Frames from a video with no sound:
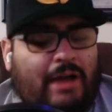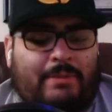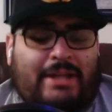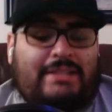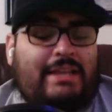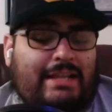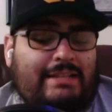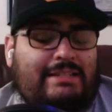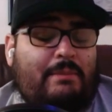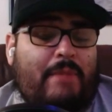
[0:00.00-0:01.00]
I'm not saying
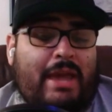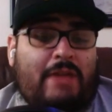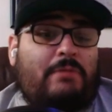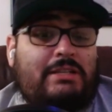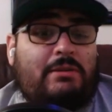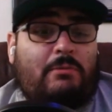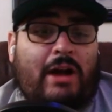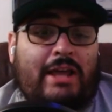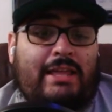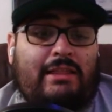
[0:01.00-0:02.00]
that's the main reason
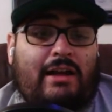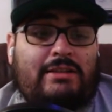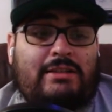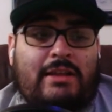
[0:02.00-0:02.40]
why they lost,